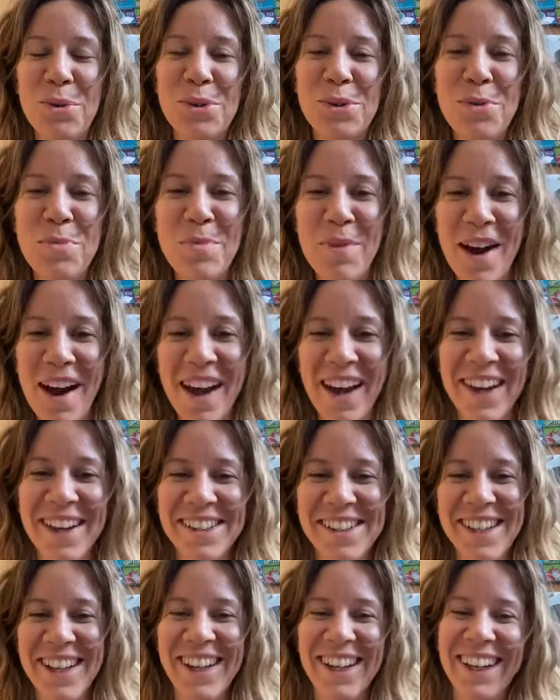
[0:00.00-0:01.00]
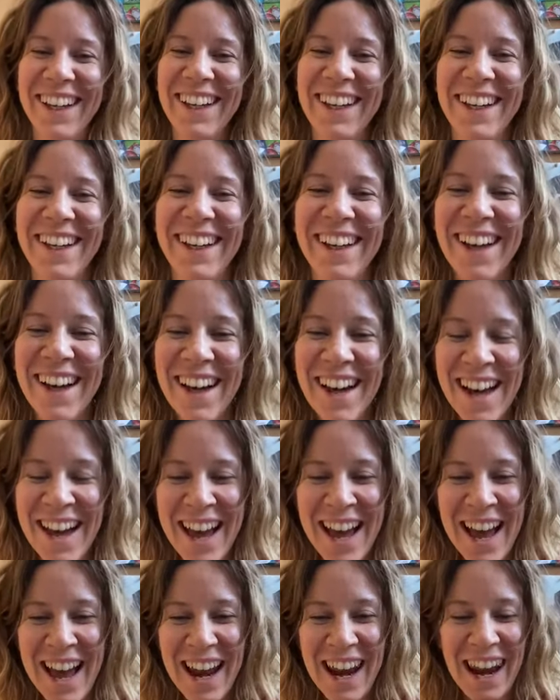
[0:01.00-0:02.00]
Surprise.
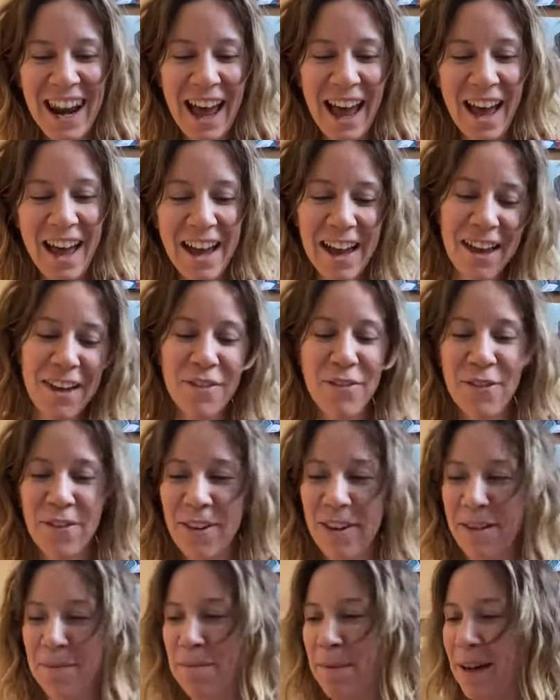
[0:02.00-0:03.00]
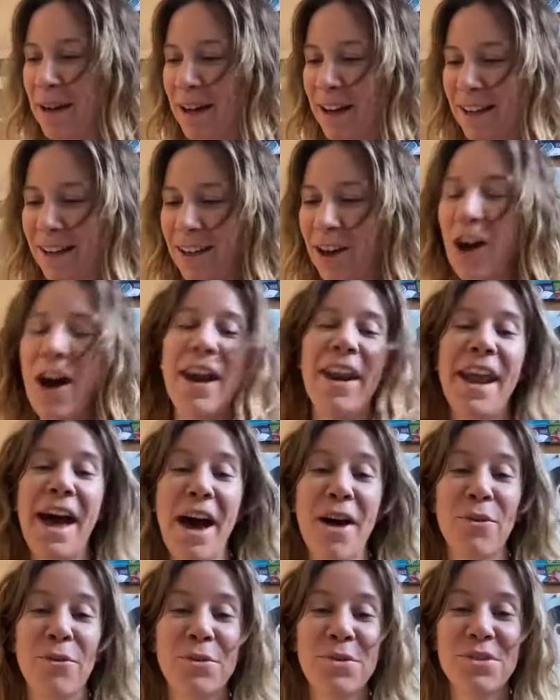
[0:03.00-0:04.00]
Live but not
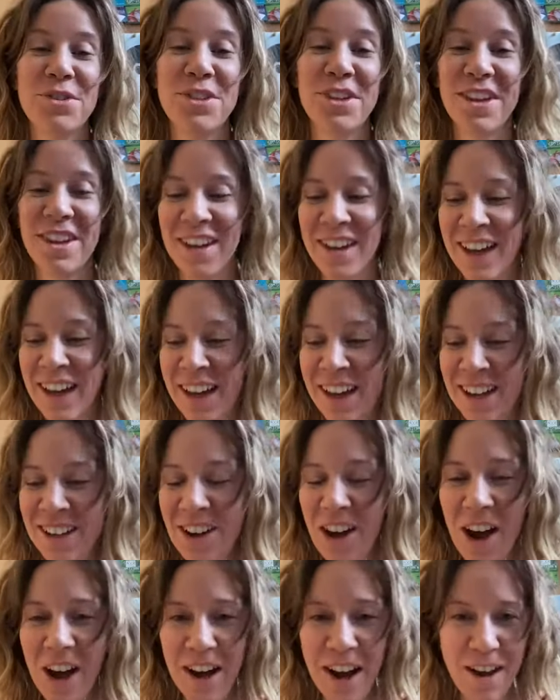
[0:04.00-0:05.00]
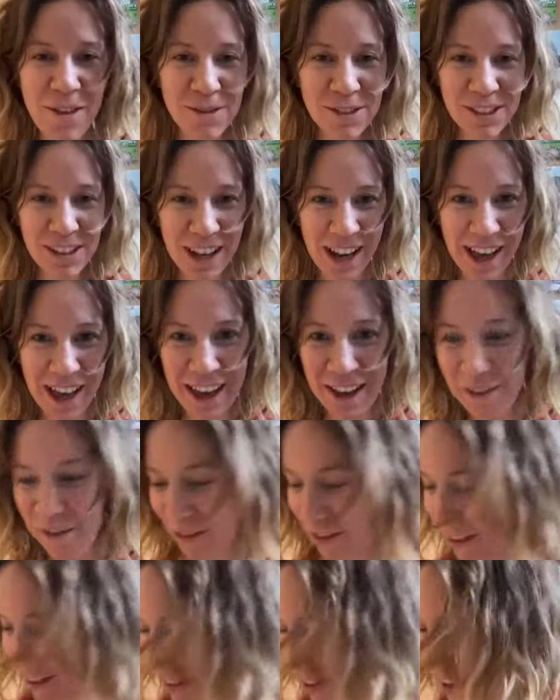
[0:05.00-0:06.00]
announced live.
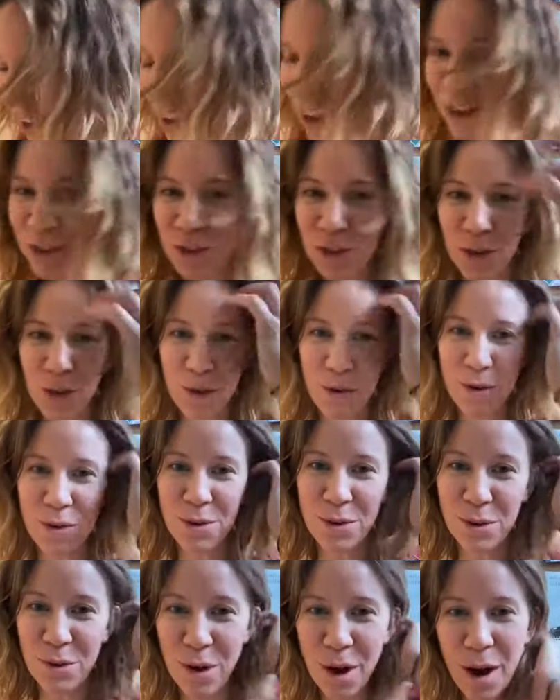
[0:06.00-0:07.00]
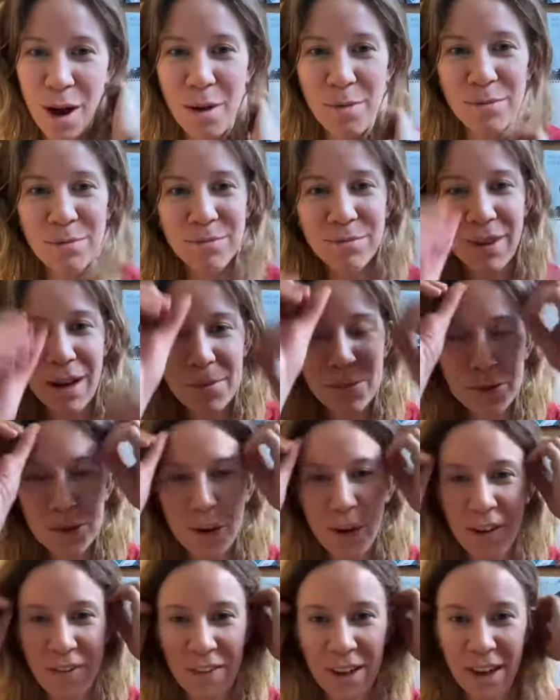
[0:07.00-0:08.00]
So I'm
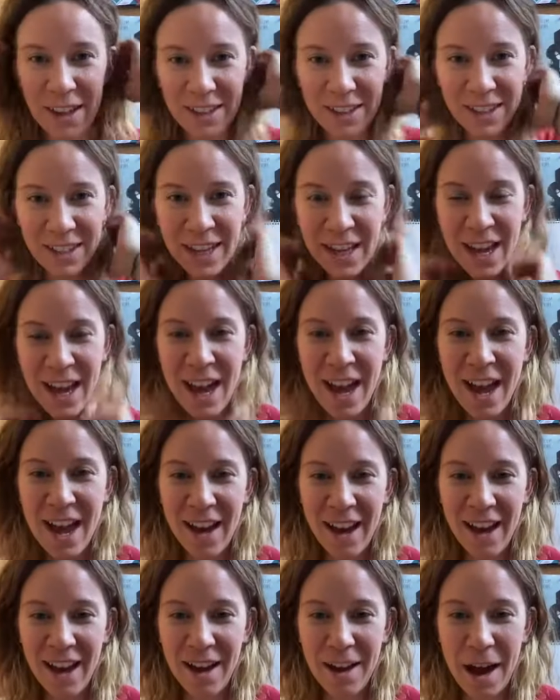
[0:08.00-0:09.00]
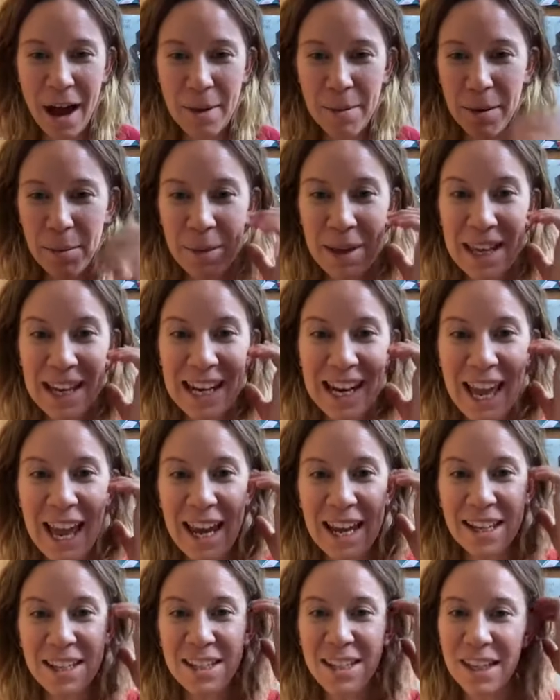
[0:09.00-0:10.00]
sorry that I'm a bit
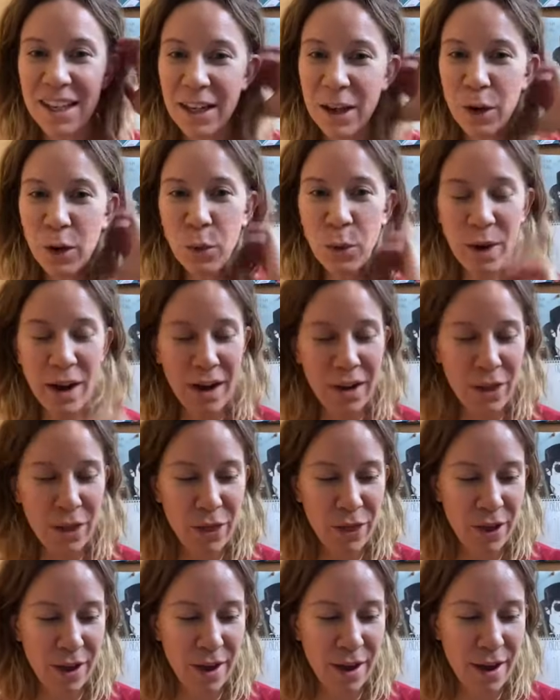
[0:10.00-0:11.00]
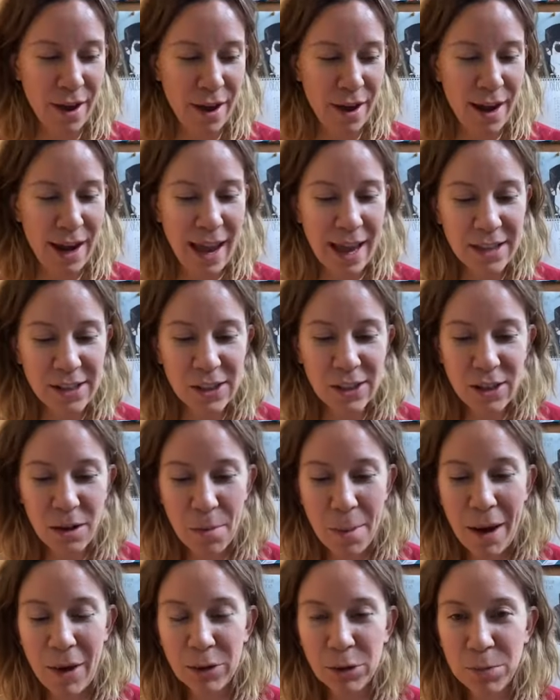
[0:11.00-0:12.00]
late with the lesson
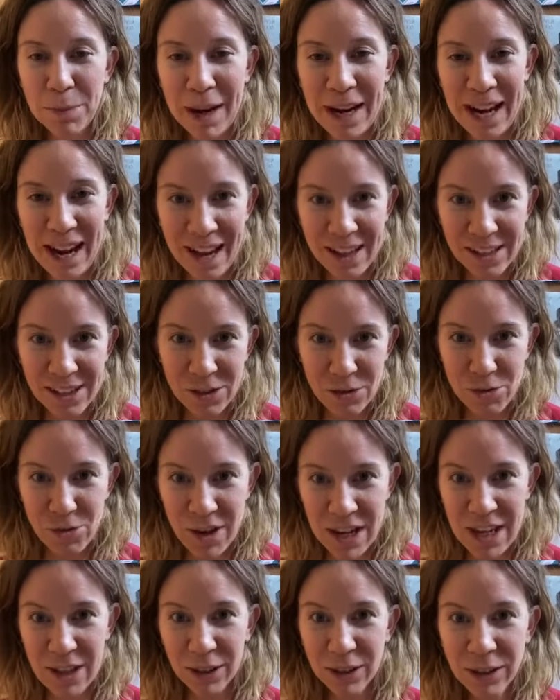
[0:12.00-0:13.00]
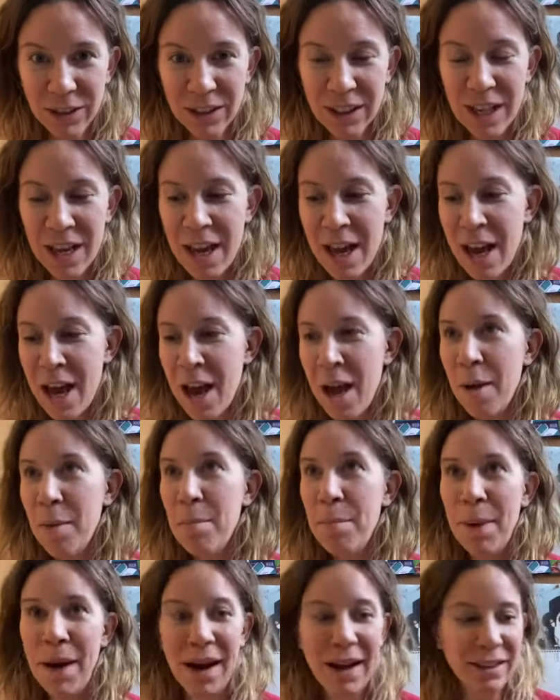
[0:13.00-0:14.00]
about my last reel,
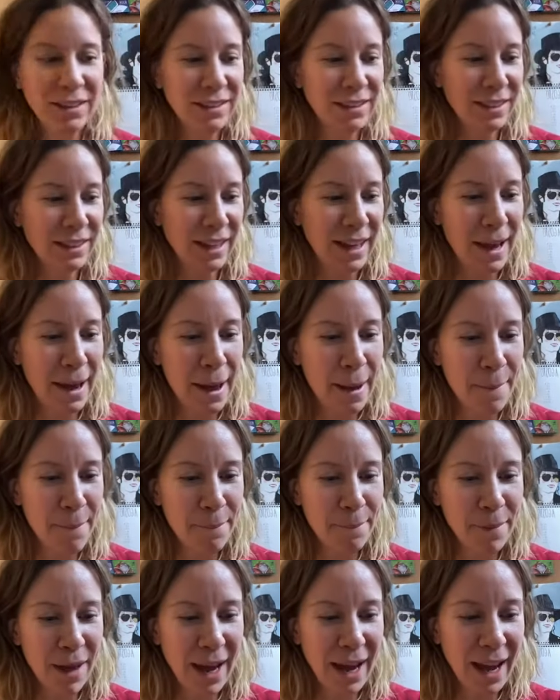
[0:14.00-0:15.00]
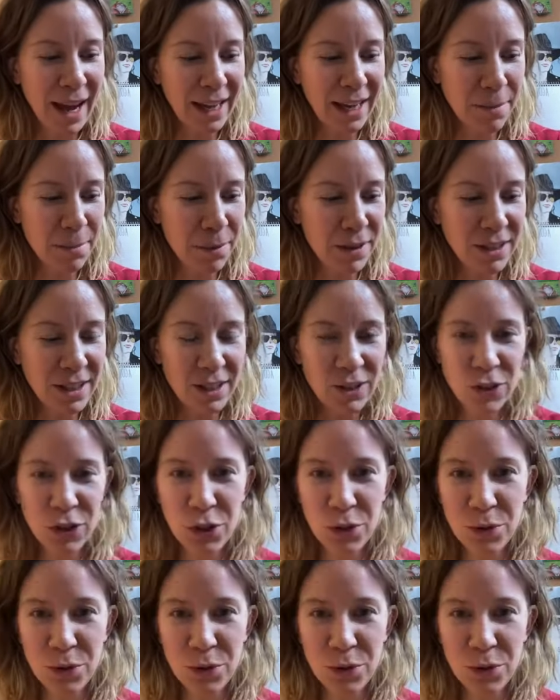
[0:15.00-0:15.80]
but I had a pretty